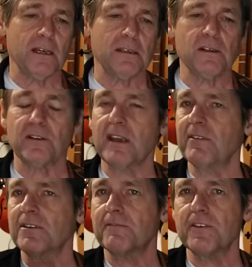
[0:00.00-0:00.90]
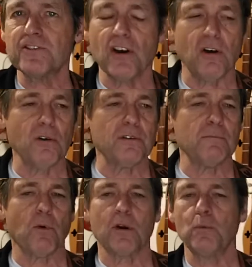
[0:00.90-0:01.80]
It'll give a different tone,
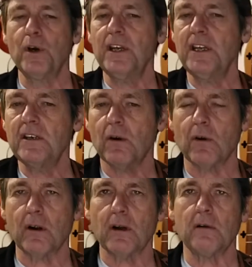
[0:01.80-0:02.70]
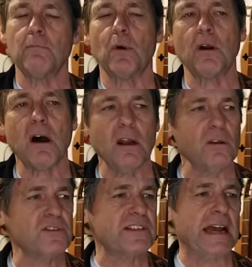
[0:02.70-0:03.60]
more woody or more
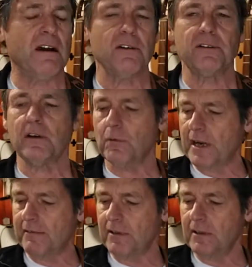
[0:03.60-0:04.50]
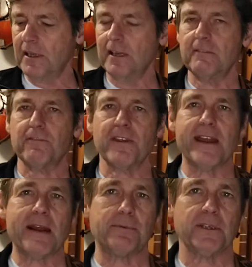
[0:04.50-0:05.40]
hollow sound or whatever, and for that
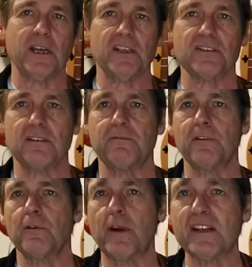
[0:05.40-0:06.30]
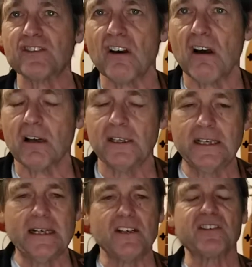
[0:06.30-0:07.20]
application, for the right song,
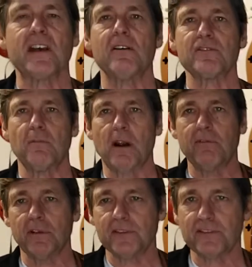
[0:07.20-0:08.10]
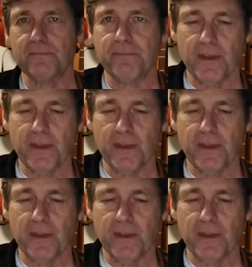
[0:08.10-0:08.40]
sounds marvelous.